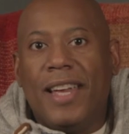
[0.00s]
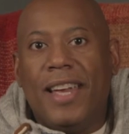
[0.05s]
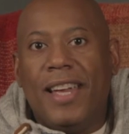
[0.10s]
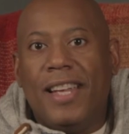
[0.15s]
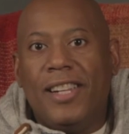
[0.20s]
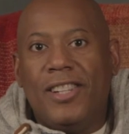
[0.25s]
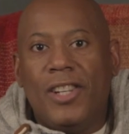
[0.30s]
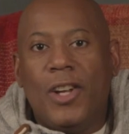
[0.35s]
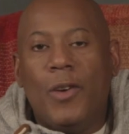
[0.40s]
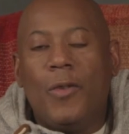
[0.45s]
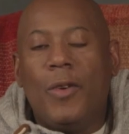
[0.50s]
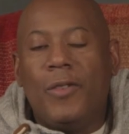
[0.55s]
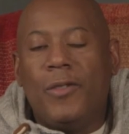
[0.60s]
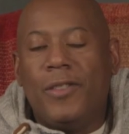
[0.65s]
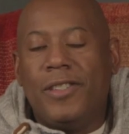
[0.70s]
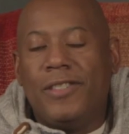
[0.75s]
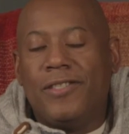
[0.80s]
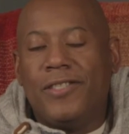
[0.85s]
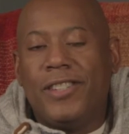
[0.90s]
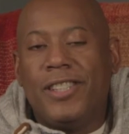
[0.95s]
and no one
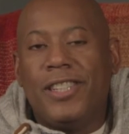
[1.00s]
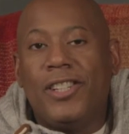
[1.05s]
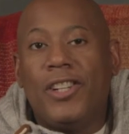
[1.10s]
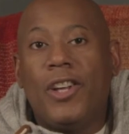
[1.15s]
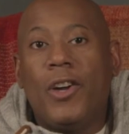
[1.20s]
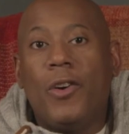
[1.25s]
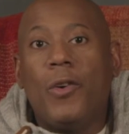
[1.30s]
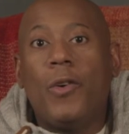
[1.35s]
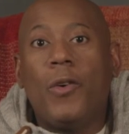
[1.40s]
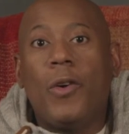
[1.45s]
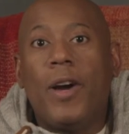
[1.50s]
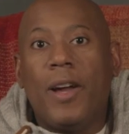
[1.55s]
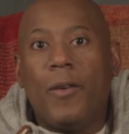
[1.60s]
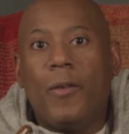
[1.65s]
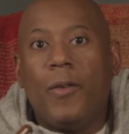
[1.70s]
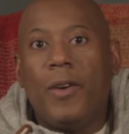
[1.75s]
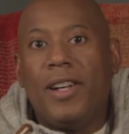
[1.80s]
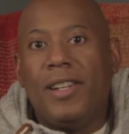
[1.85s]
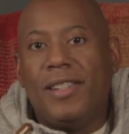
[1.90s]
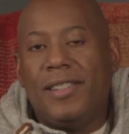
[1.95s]
would really know who I
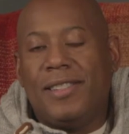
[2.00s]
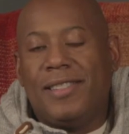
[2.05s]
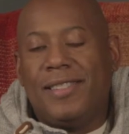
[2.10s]
was.